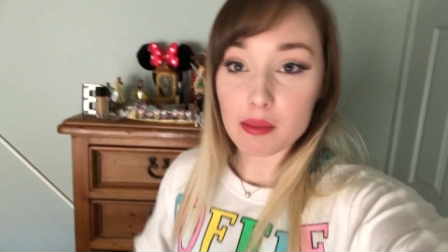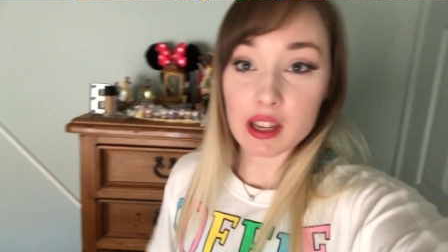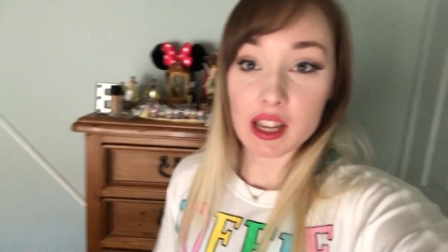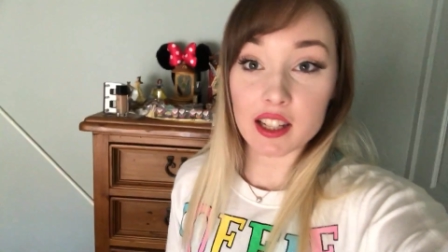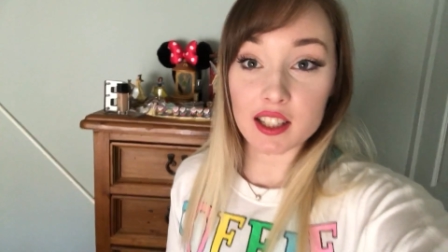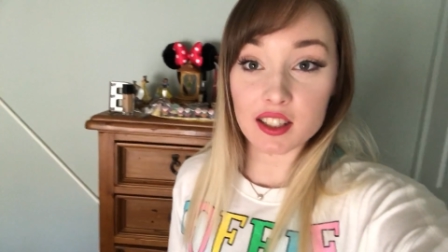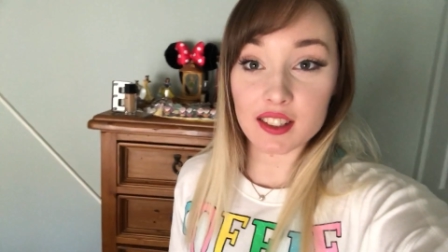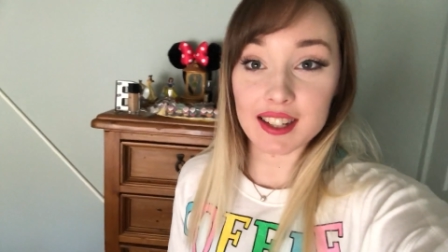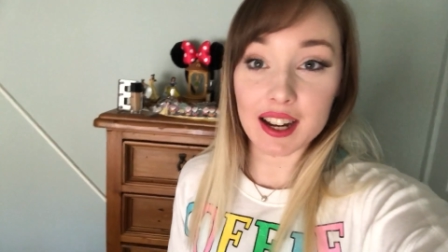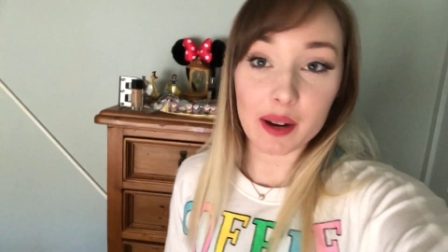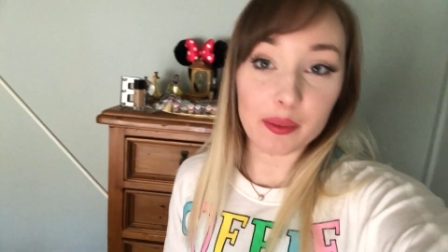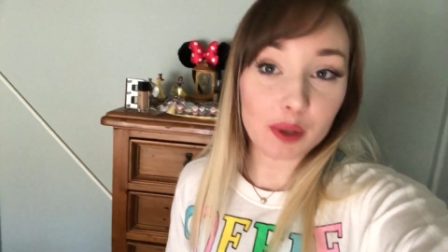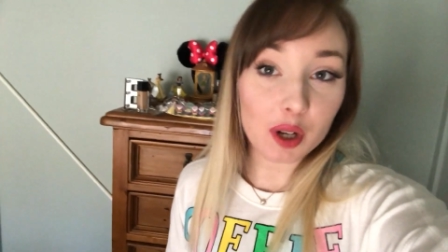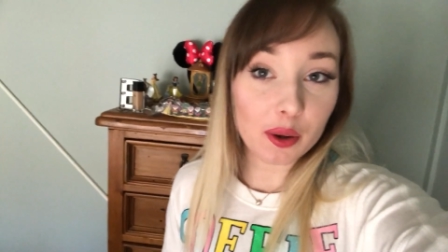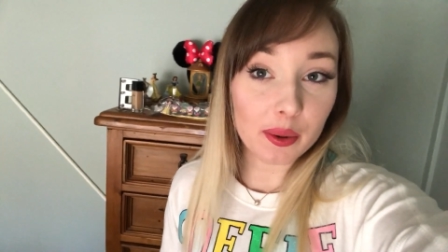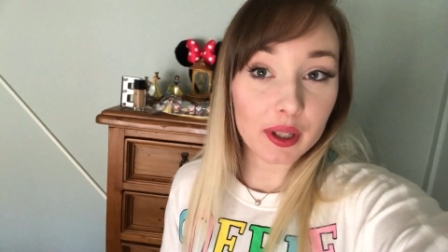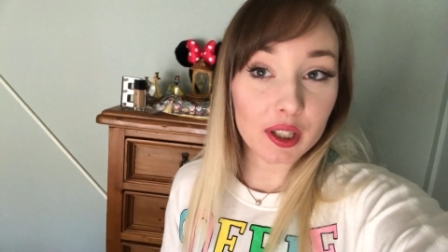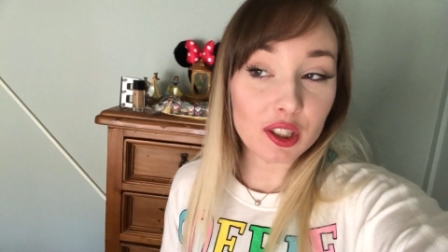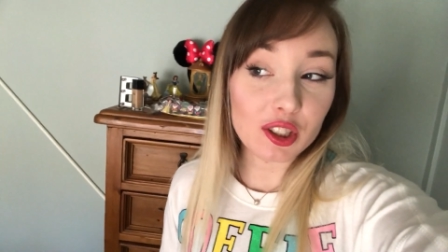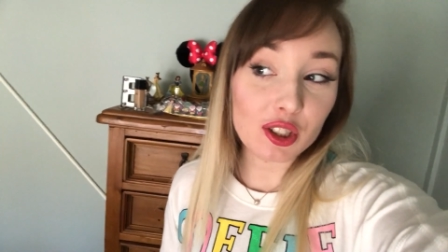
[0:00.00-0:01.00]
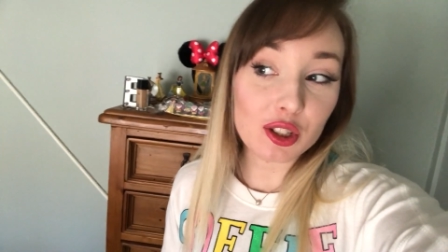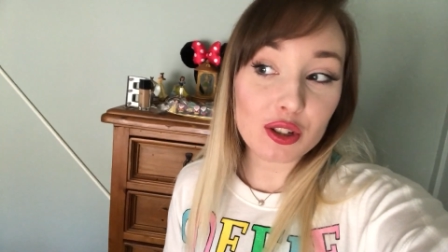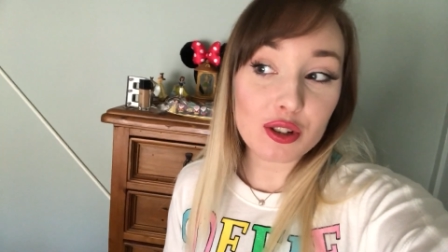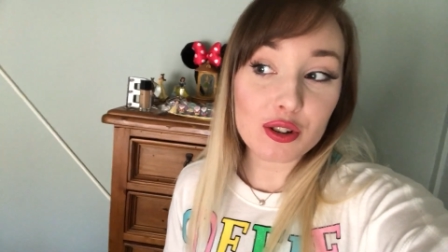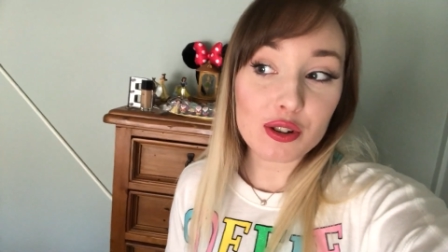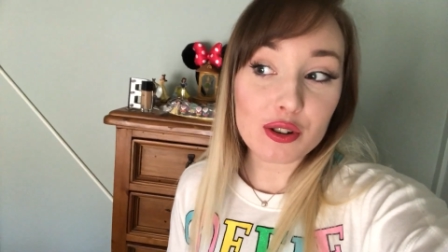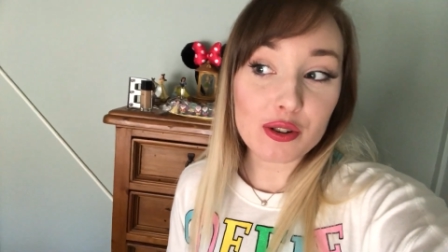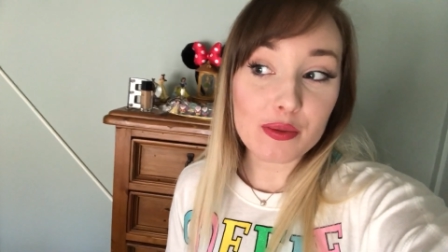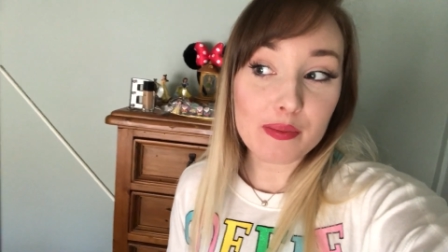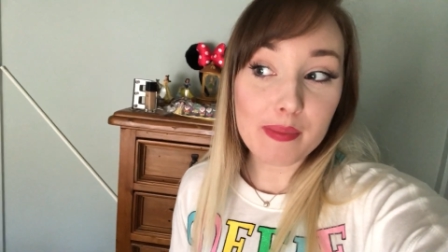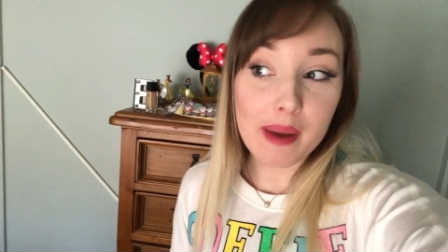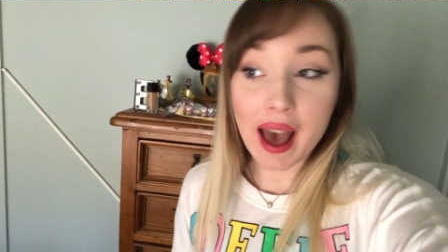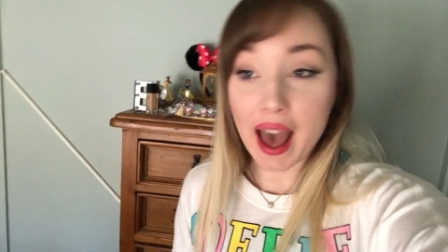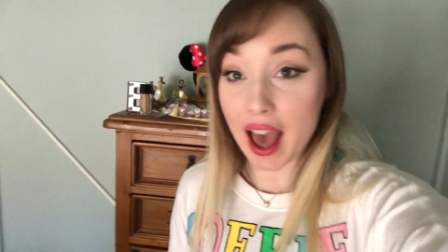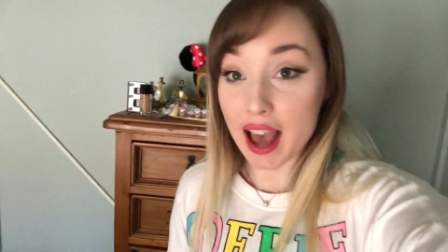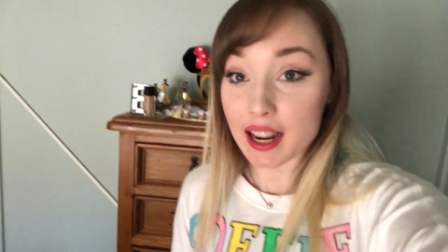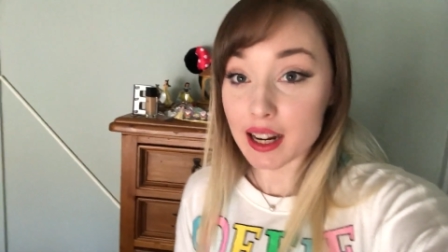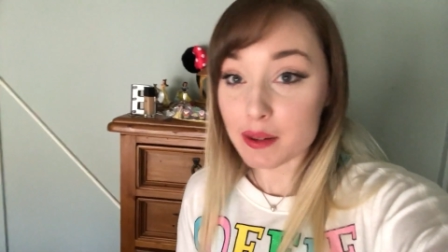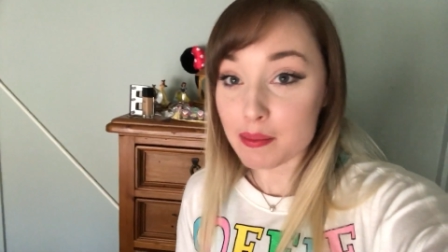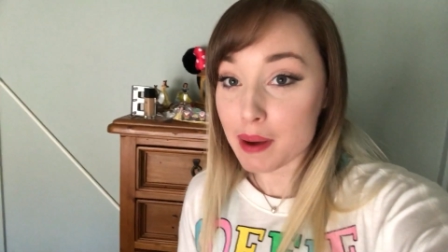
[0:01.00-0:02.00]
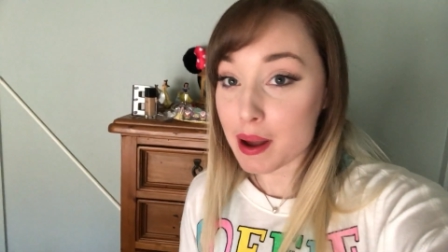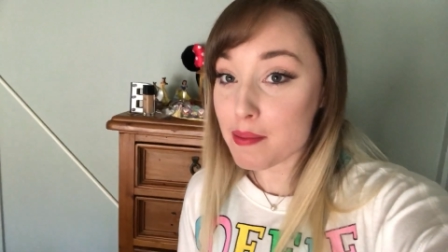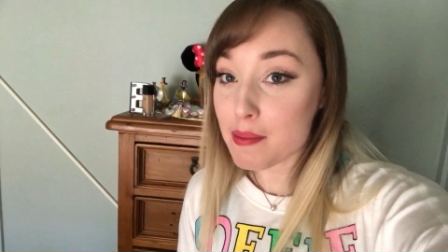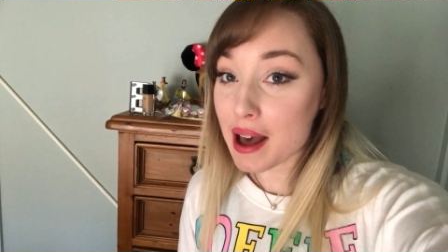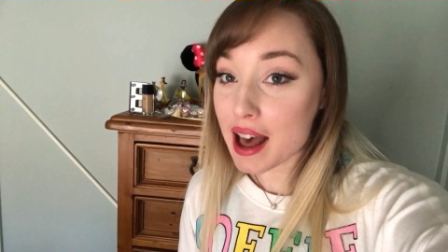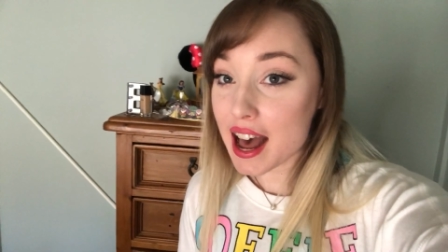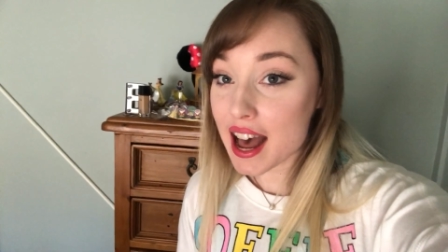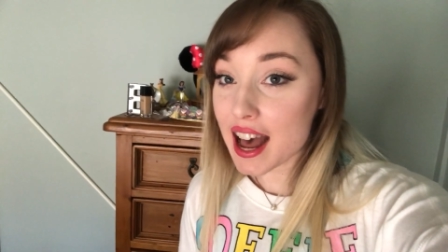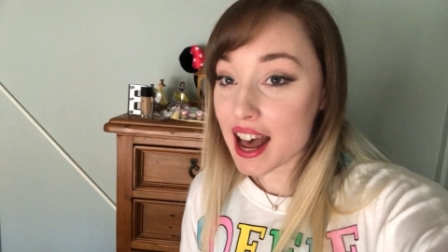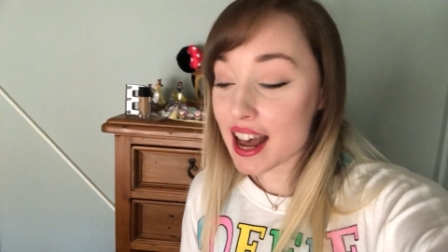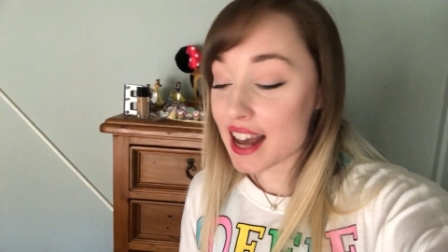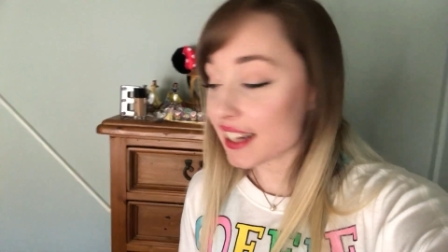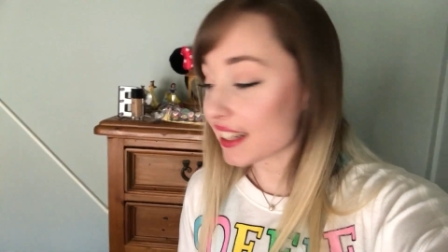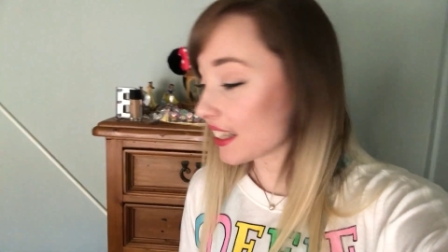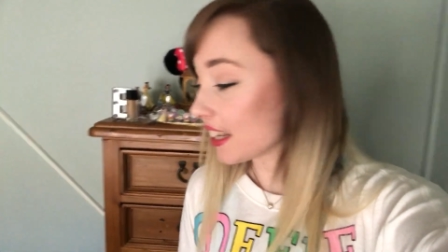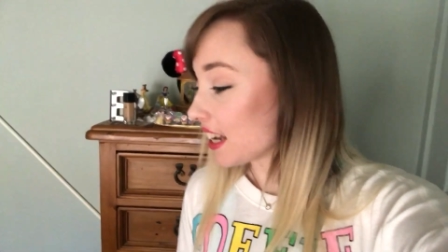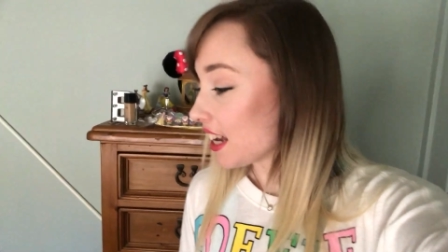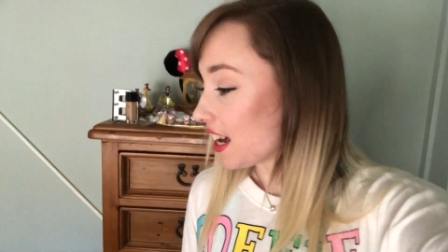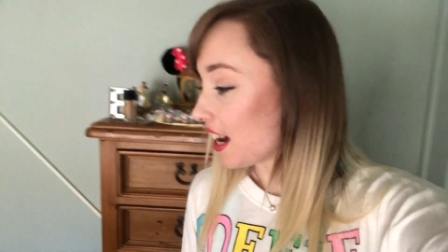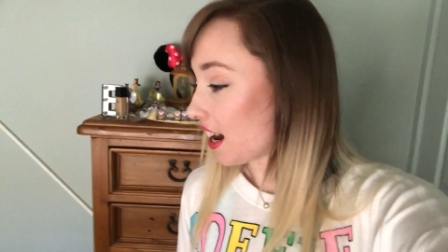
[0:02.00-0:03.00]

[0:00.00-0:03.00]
Yeah, so now I'm going to pack my bag.